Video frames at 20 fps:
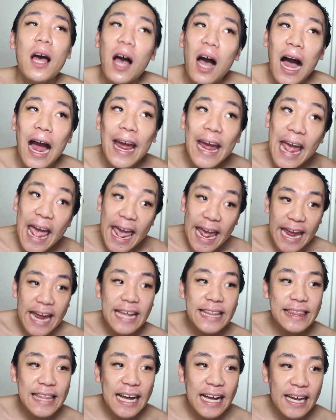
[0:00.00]
I
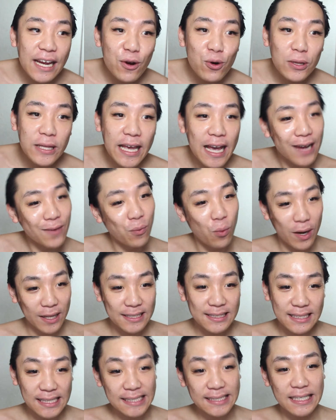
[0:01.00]
hate that it only had one
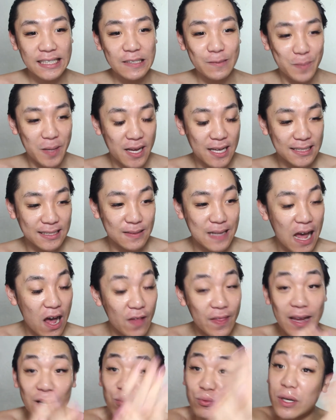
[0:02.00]
season because
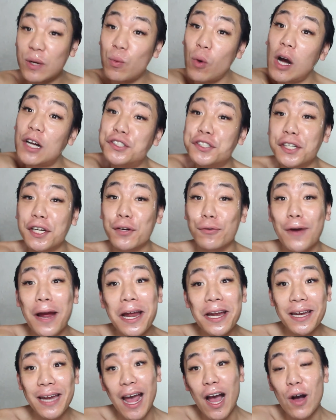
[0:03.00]
now that I'm rewatching it
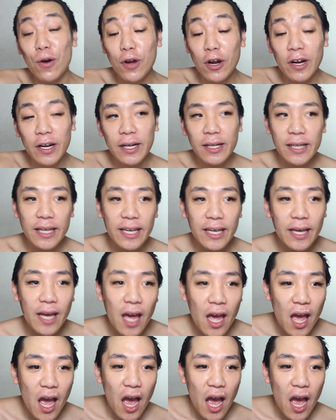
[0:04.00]
right now currently,